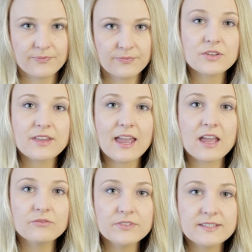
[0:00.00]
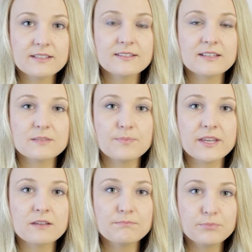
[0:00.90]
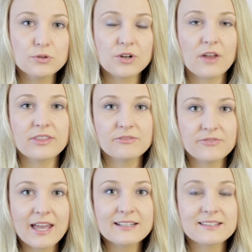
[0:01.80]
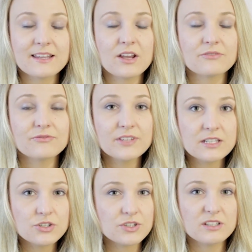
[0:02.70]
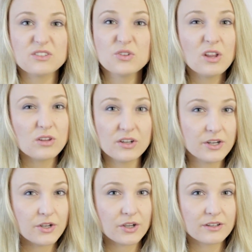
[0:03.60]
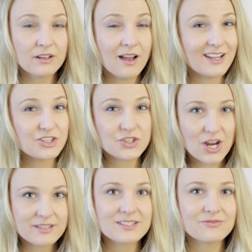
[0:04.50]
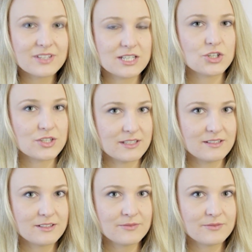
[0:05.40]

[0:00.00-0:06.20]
So the emphasis is being put on the fact that I finished it not long ago. I just finished it.